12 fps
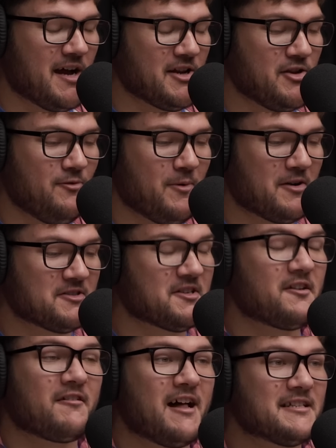You wear
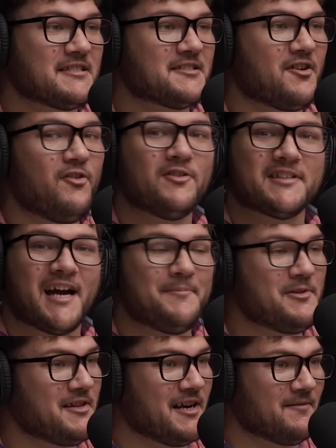sunglasses the whole time
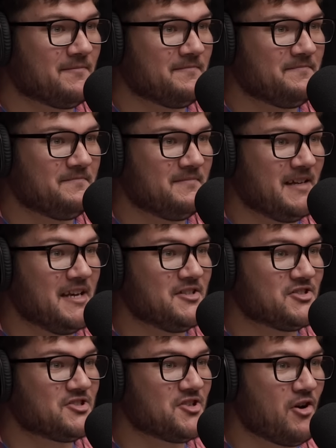you're there. It
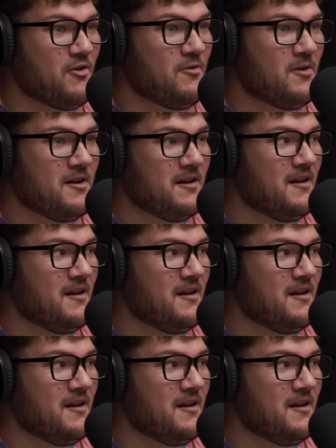is so